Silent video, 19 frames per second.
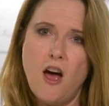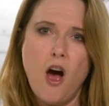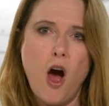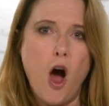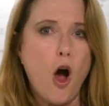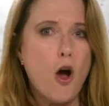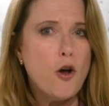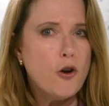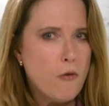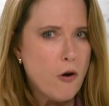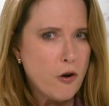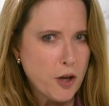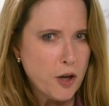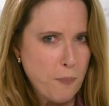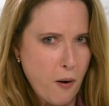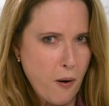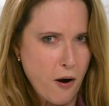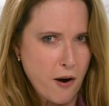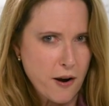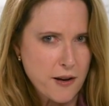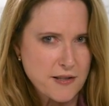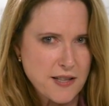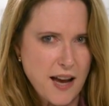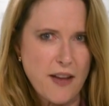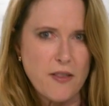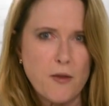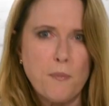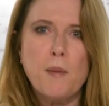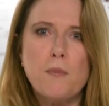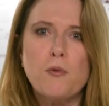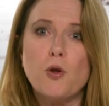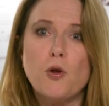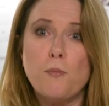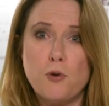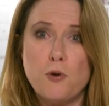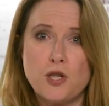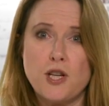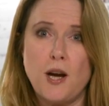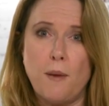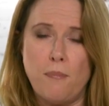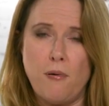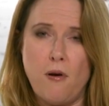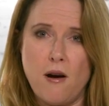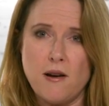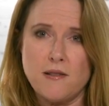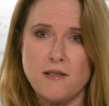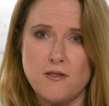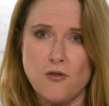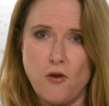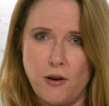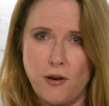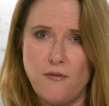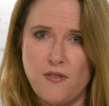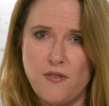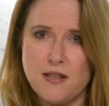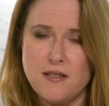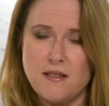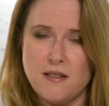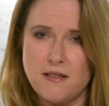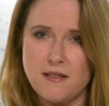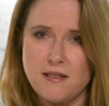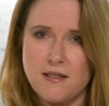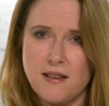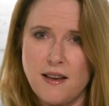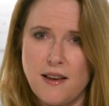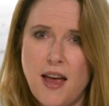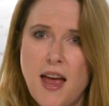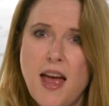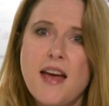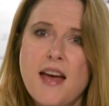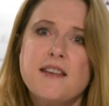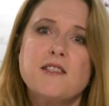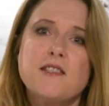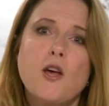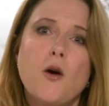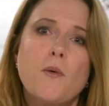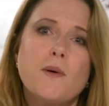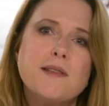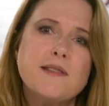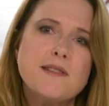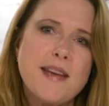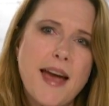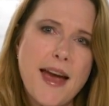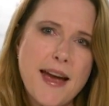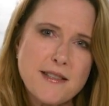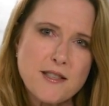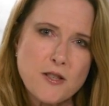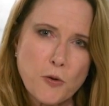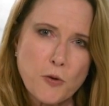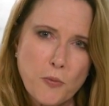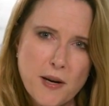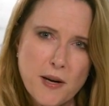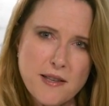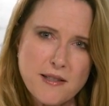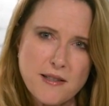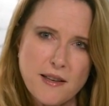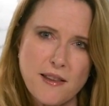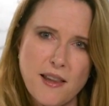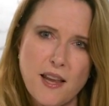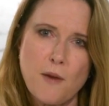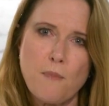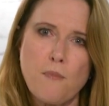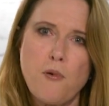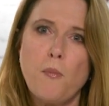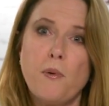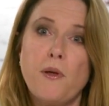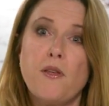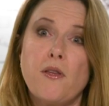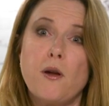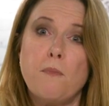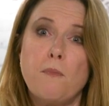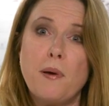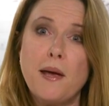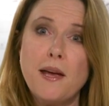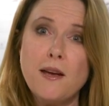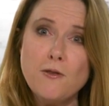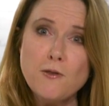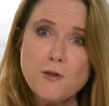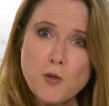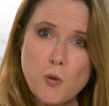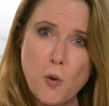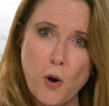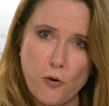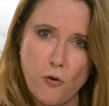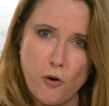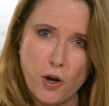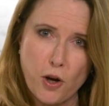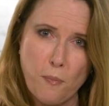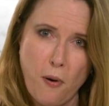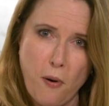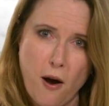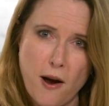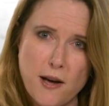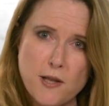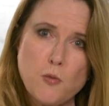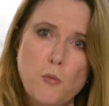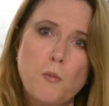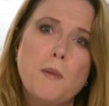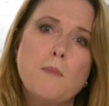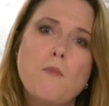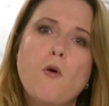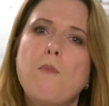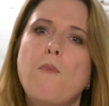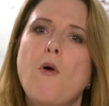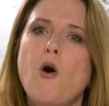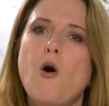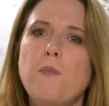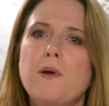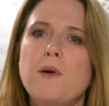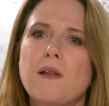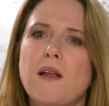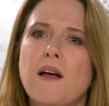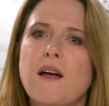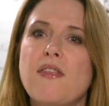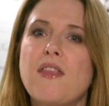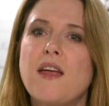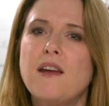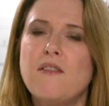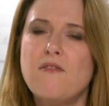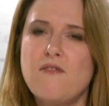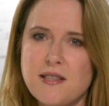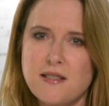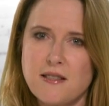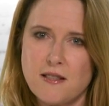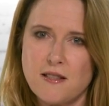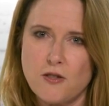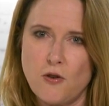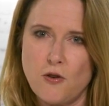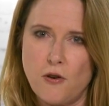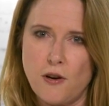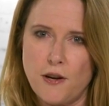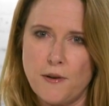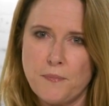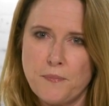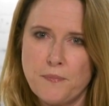Owner-occupiers are the people that push up prices, not investors. So it stands to reason that a property that appeals to owner-occupiers will be more popular than investor stock.